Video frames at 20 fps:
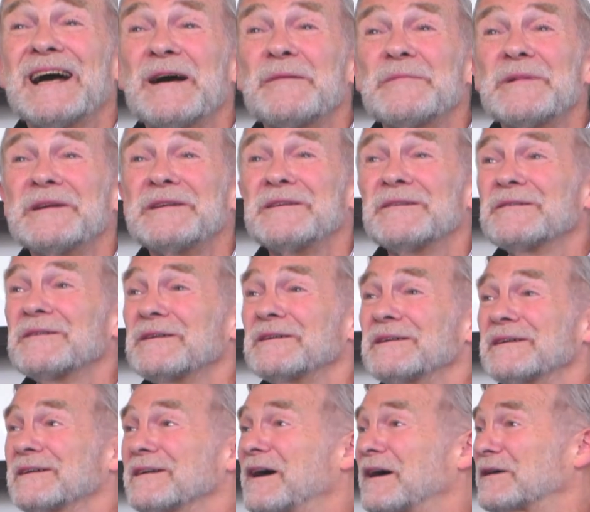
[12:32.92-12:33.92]
I mean, you're
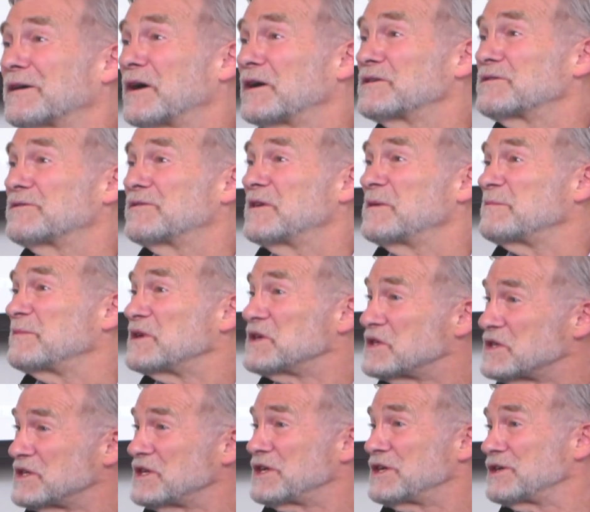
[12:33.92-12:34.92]
a, a country
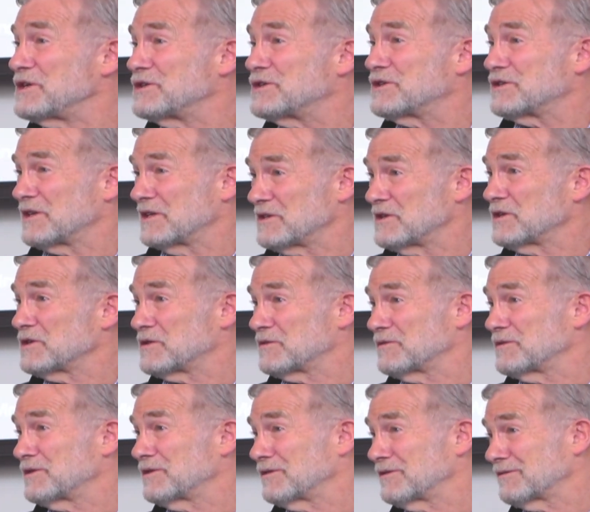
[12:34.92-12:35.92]
besieged, as
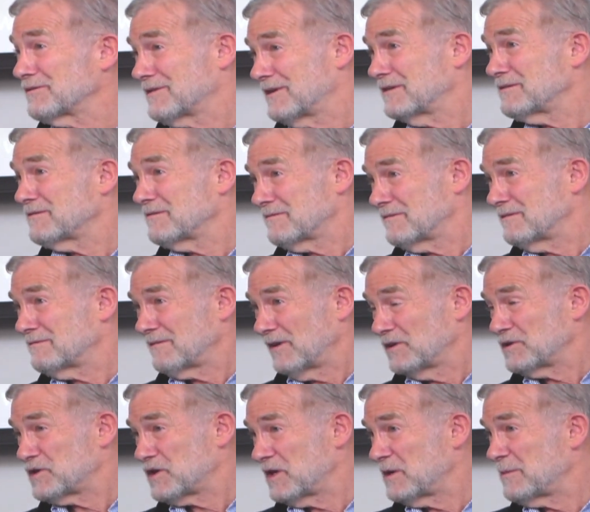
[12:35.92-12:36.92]
Israel can
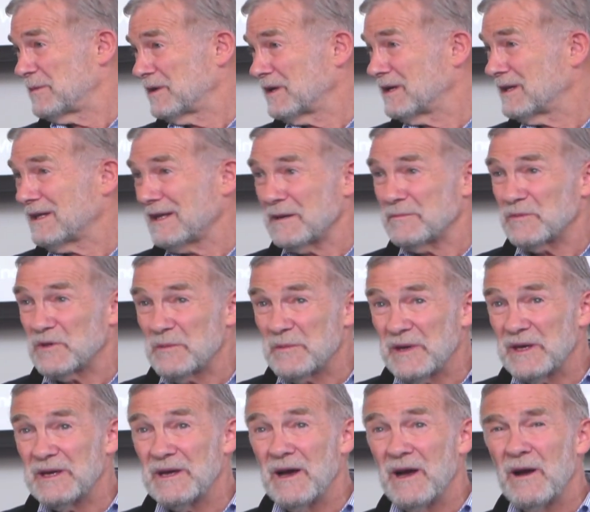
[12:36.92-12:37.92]
legitimately claim to
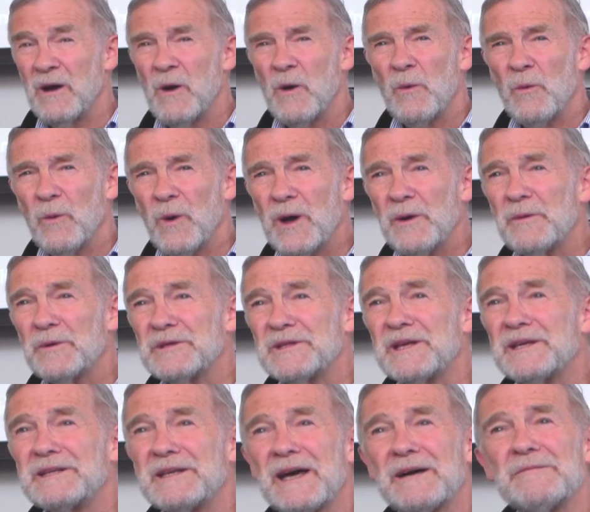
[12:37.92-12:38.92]
be. Why would
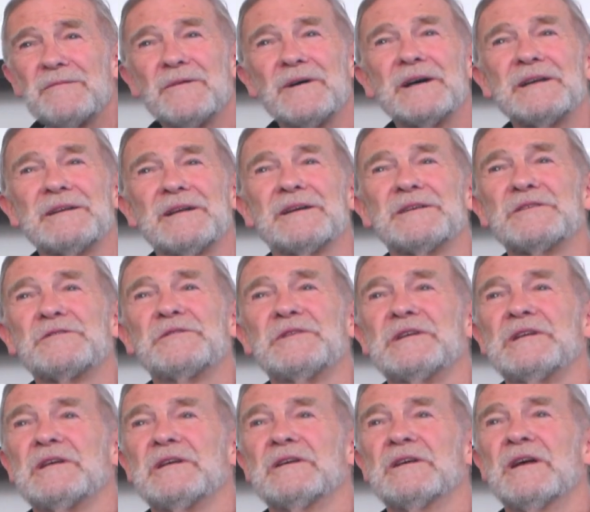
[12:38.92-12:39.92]
they not want a
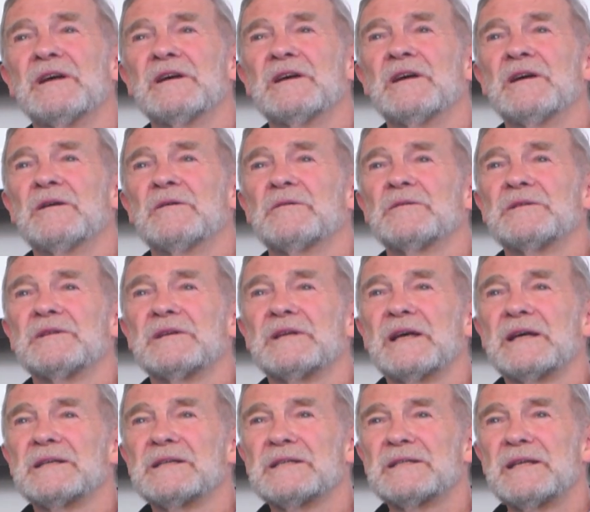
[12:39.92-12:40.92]
treaty with the
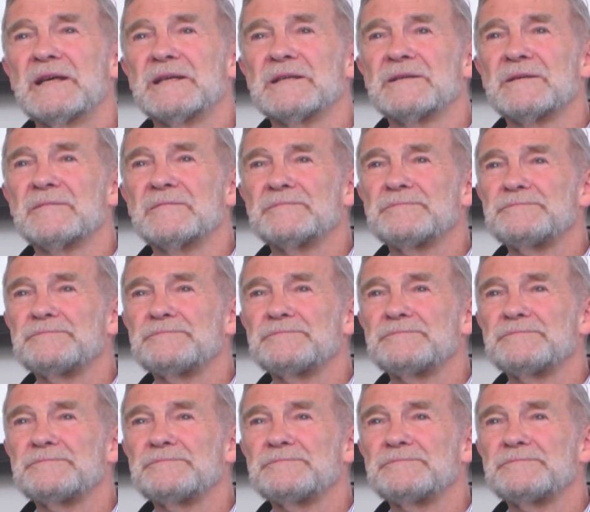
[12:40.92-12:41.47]
United States?